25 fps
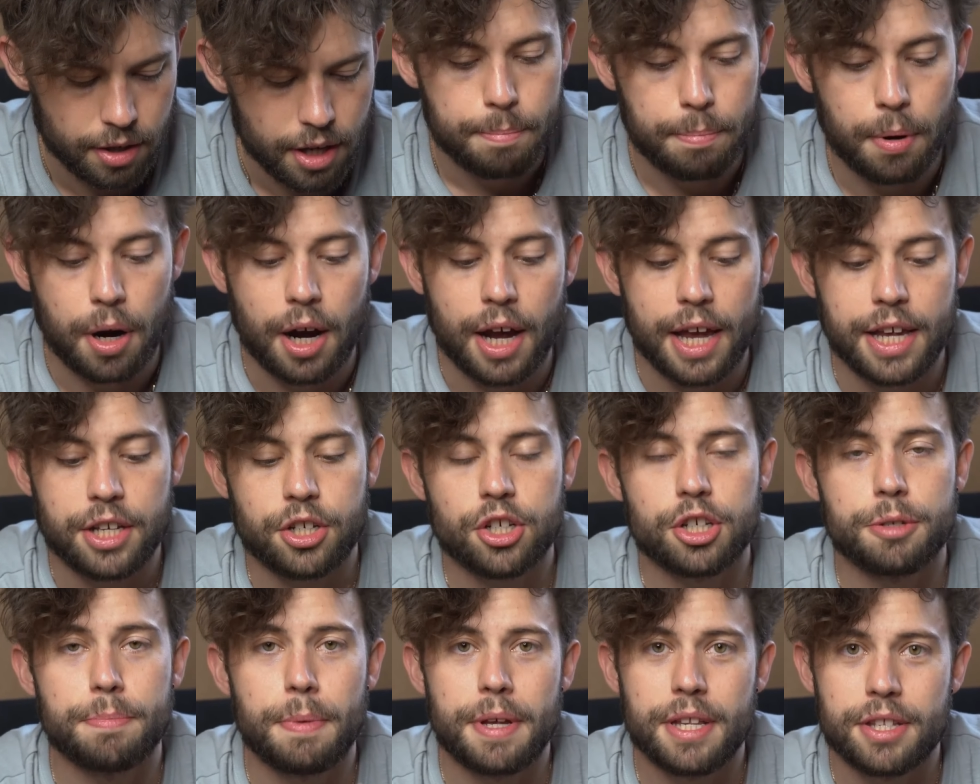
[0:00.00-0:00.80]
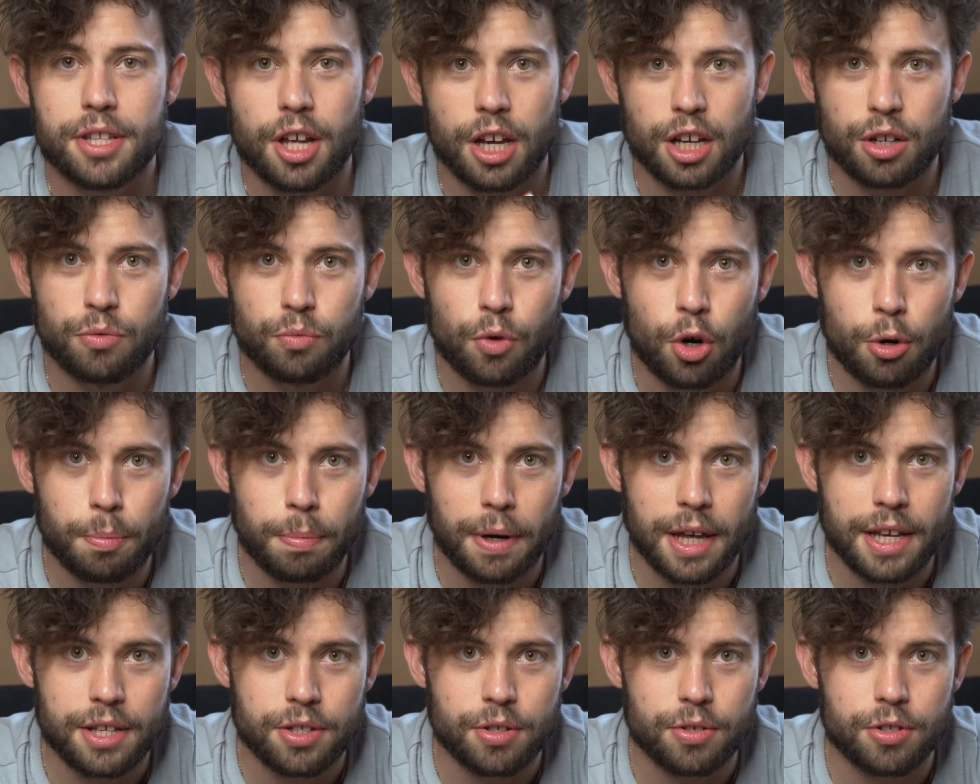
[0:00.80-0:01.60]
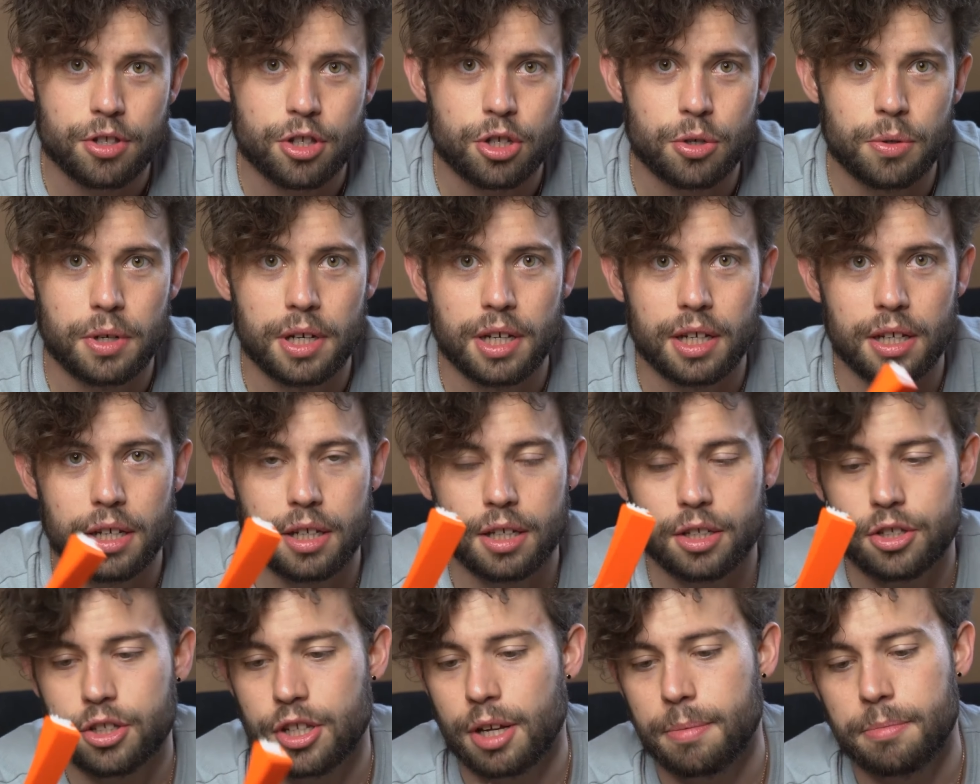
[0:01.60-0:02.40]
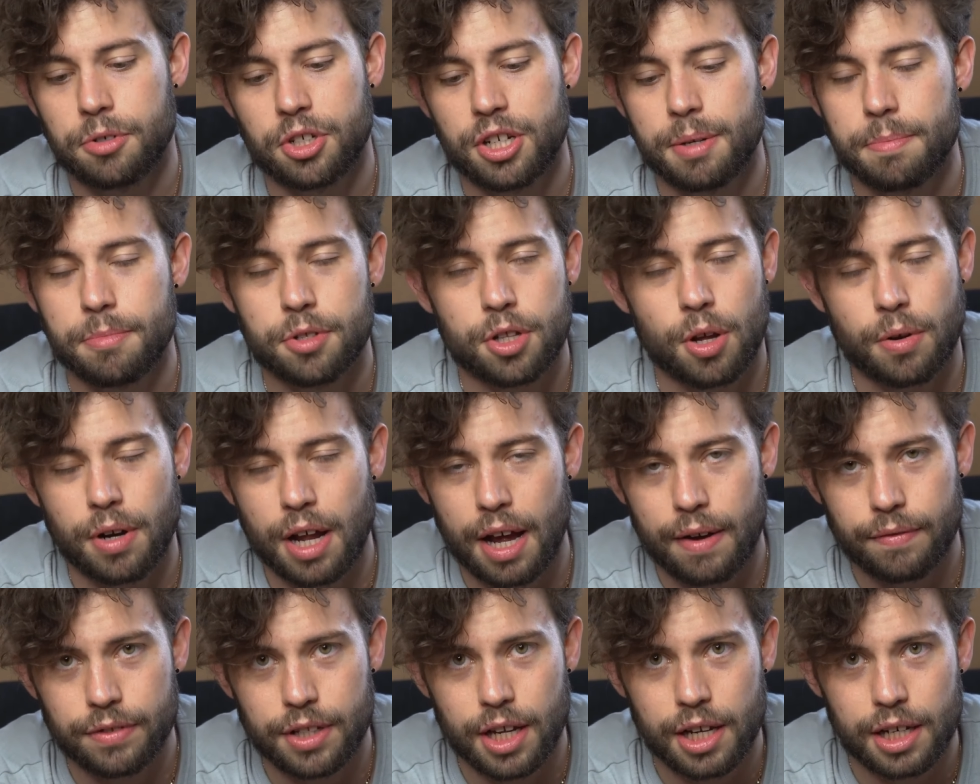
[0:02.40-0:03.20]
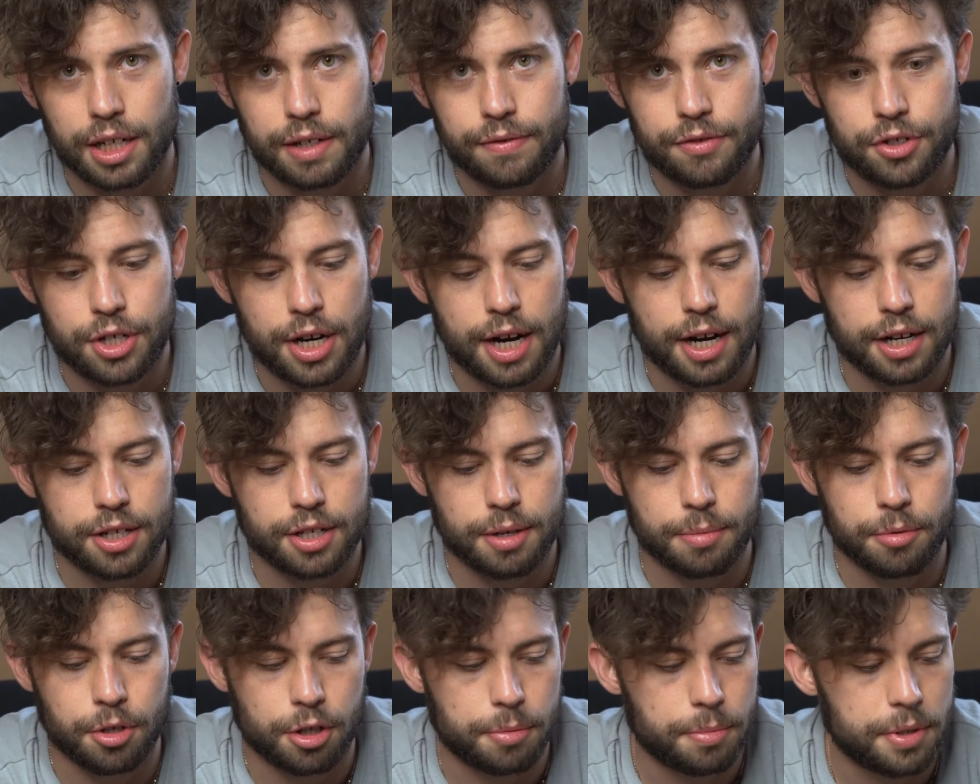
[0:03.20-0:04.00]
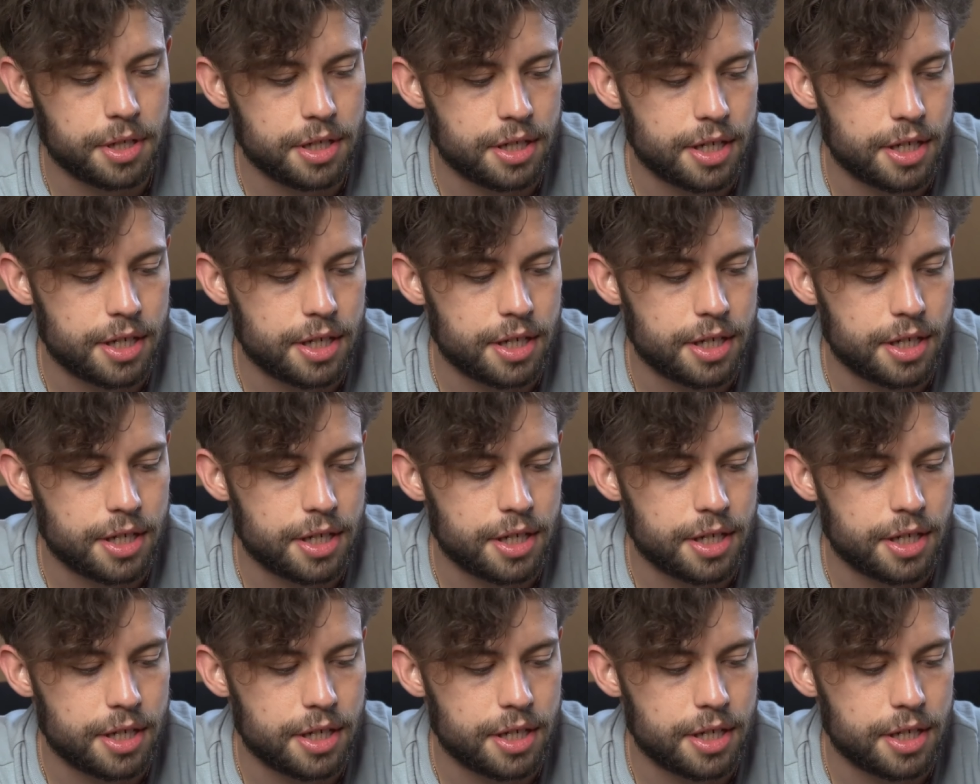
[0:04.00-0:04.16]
But it just means that I can roll plates onto it. Some gyms don't have deadlift jacks. I'm not gonna be a